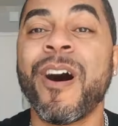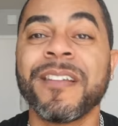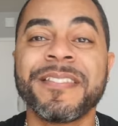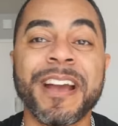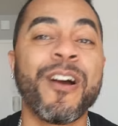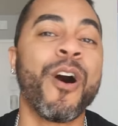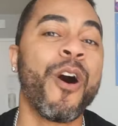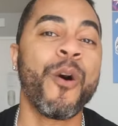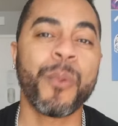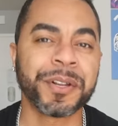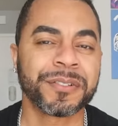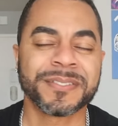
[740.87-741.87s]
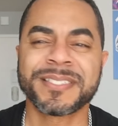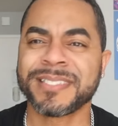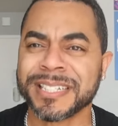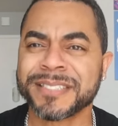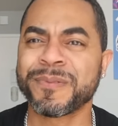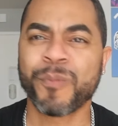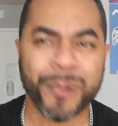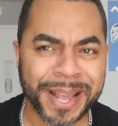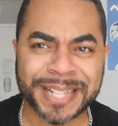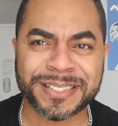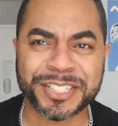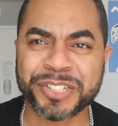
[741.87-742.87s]
They're all wondering, since
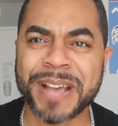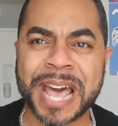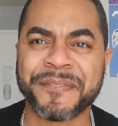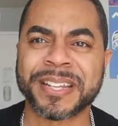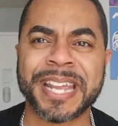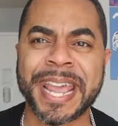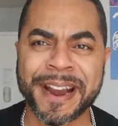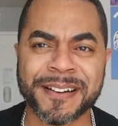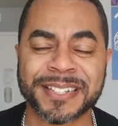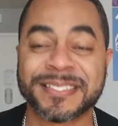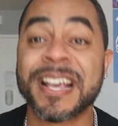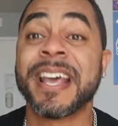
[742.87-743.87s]
when did you have inheritance?